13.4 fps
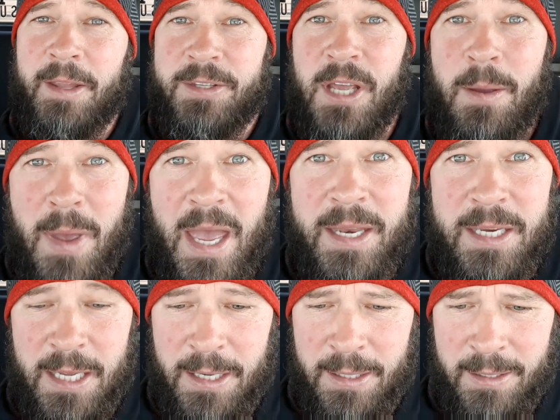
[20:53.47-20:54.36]

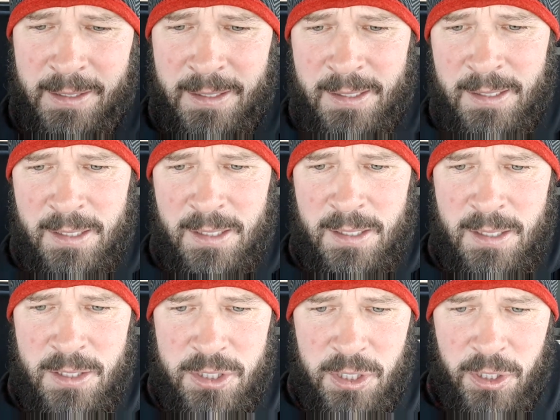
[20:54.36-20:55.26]
dominion.
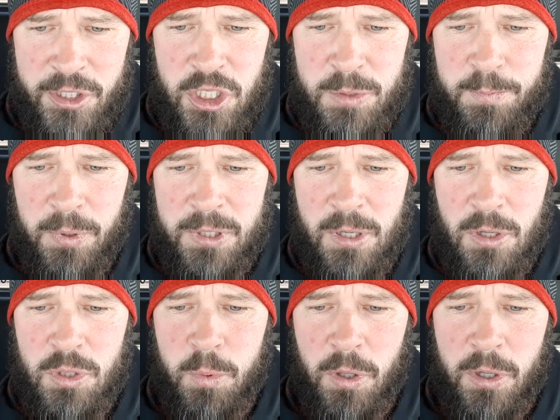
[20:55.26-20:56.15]
So let's just put
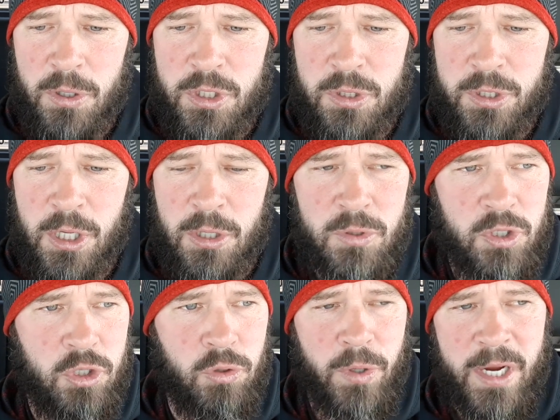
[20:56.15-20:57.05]
those words, those
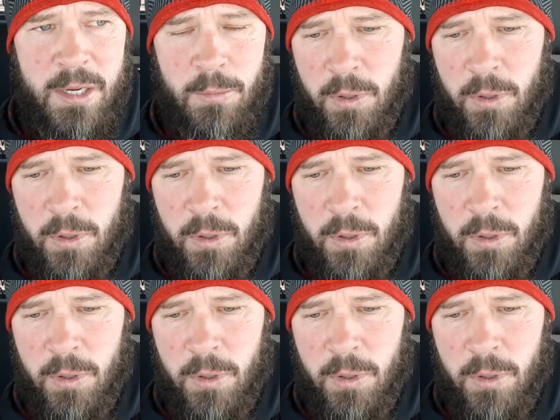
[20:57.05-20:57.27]
great